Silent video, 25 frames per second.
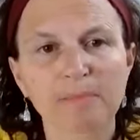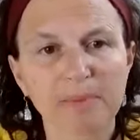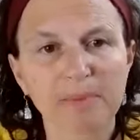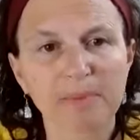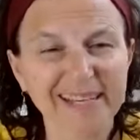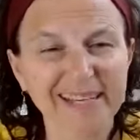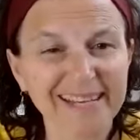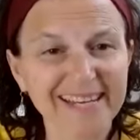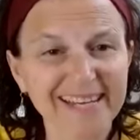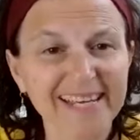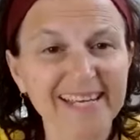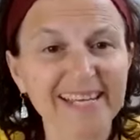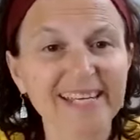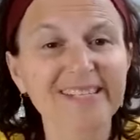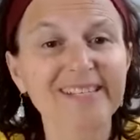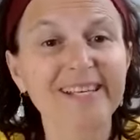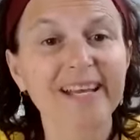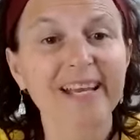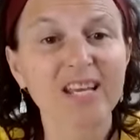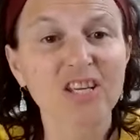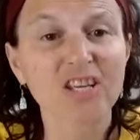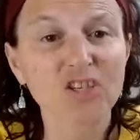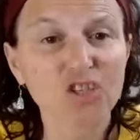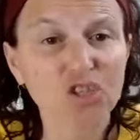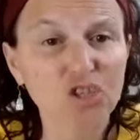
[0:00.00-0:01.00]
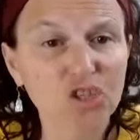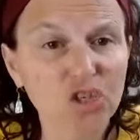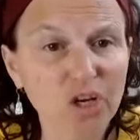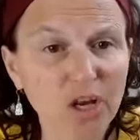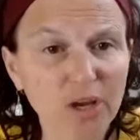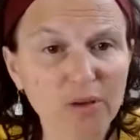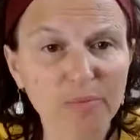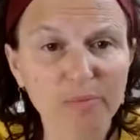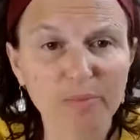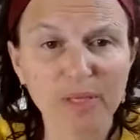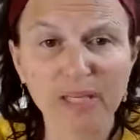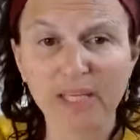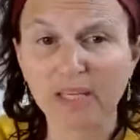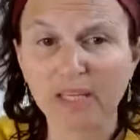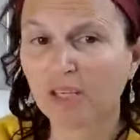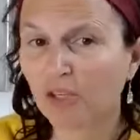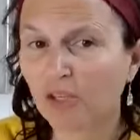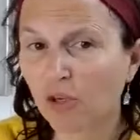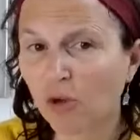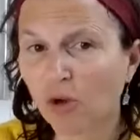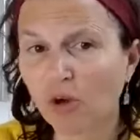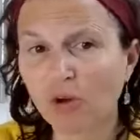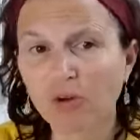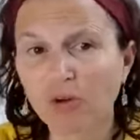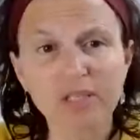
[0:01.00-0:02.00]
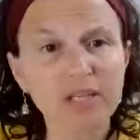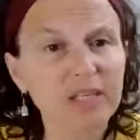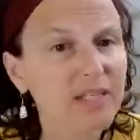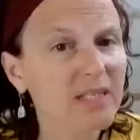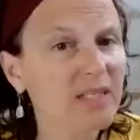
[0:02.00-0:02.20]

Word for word: please show me God,